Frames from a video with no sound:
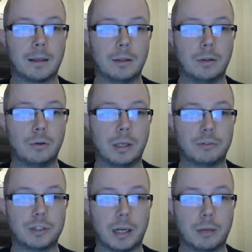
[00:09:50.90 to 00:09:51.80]
You give
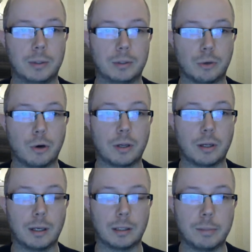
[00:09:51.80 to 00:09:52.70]
check with the rook
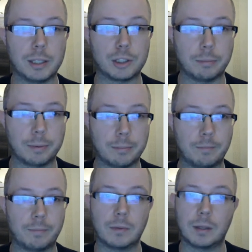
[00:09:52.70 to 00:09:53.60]
and the bishop.
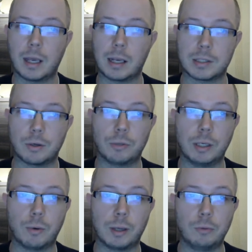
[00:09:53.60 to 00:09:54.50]
King has only
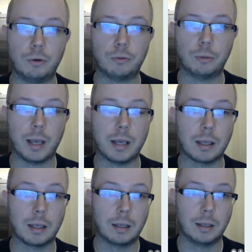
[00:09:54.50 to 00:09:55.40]
one move to make.
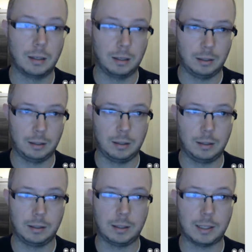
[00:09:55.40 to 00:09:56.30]

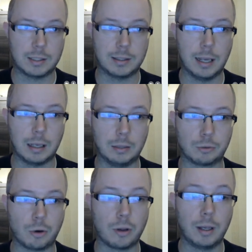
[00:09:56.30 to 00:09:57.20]
That's taking the
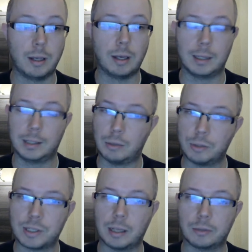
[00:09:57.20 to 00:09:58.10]
rook. And now the
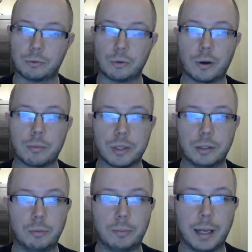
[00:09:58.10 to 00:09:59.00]
second rook comes into
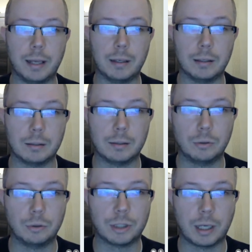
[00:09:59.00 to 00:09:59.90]
play. You
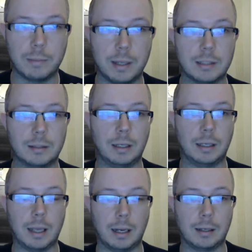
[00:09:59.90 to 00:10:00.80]
checkmate the
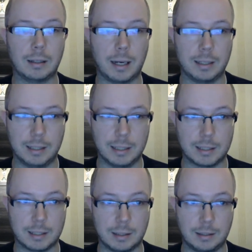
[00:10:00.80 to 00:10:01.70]
king like
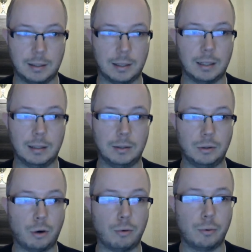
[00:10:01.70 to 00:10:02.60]
this. And
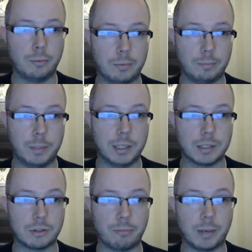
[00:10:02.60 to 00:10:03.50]
no pieces
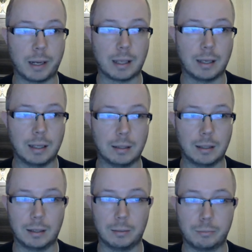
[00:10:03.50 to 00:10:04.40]
of black
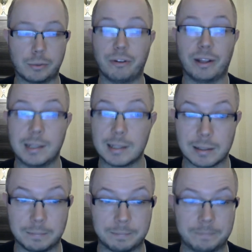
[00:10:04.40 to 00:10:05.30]
can prevent this.
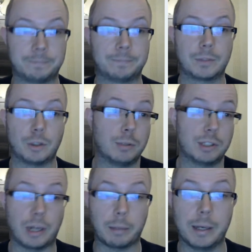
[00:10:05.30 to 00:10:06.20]
So it's
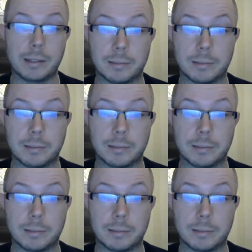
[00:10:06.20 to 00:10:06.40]
checkmate.